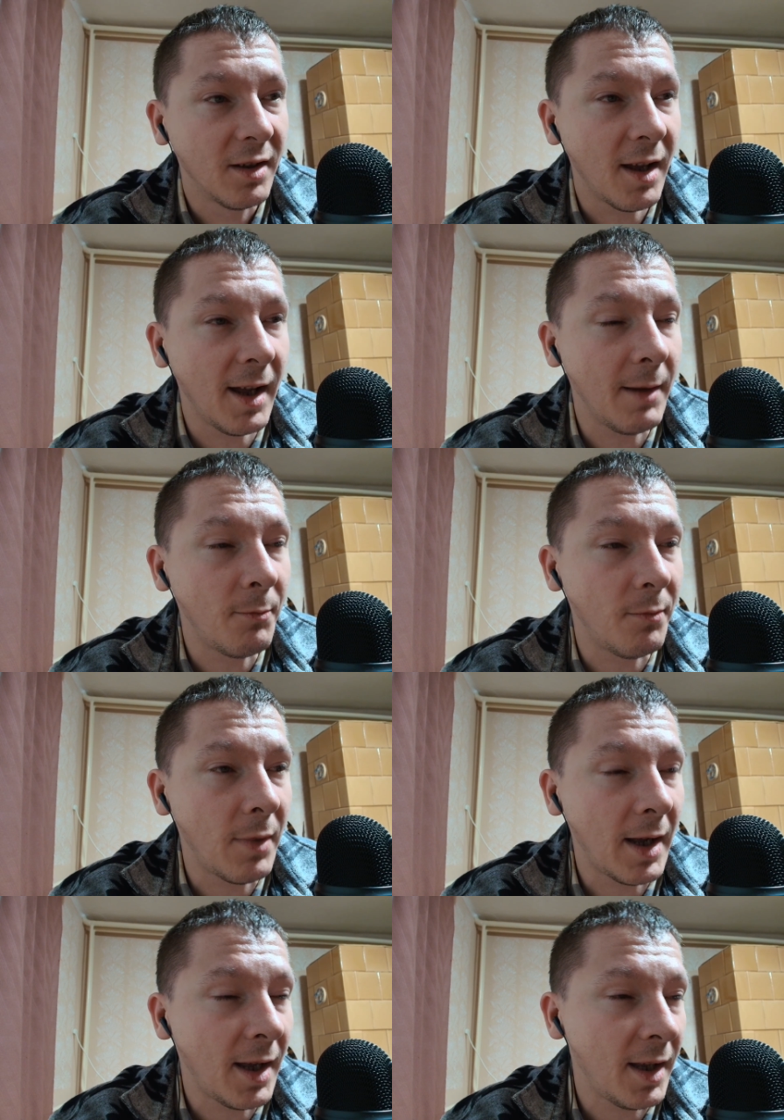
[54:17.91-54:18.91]

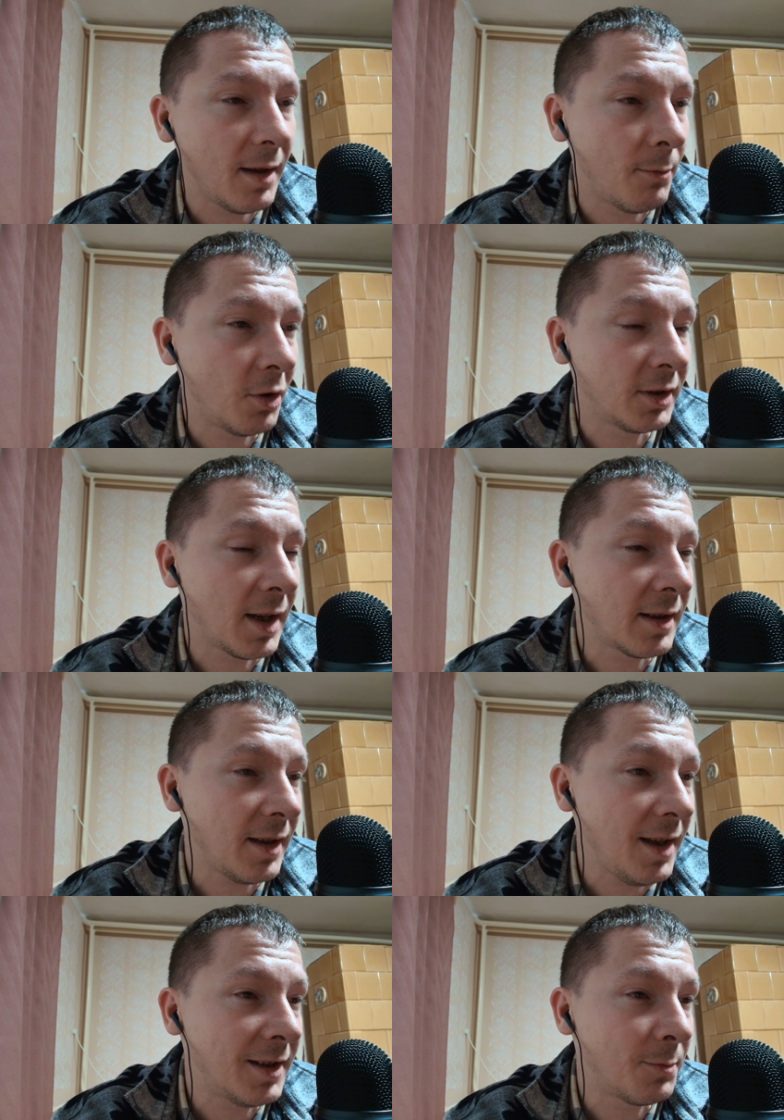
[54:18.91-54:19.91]
my
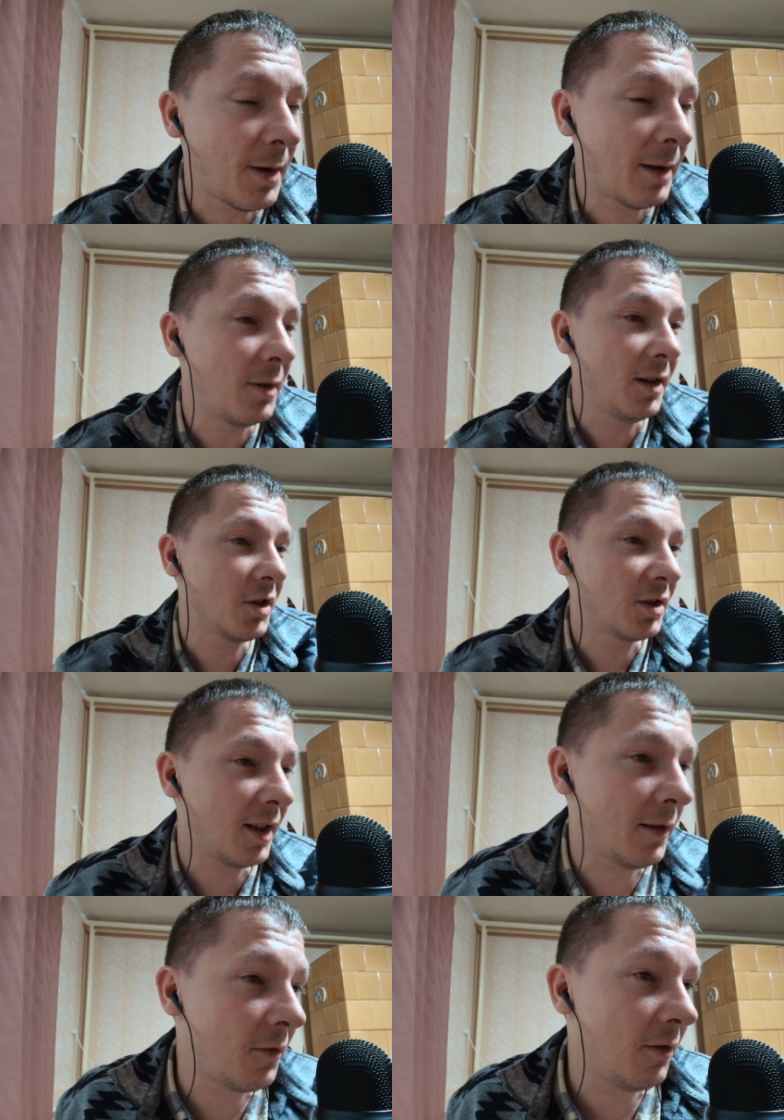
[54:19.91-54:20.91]
podcast is published
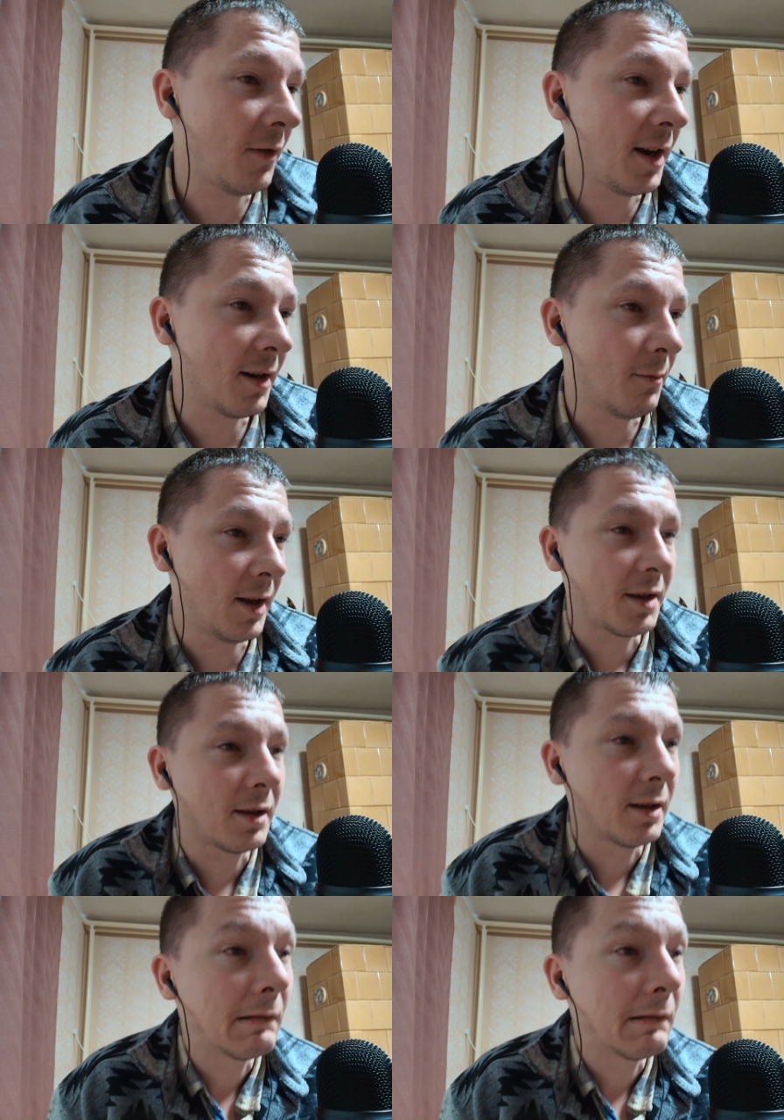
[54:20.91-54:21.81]
everywhere, but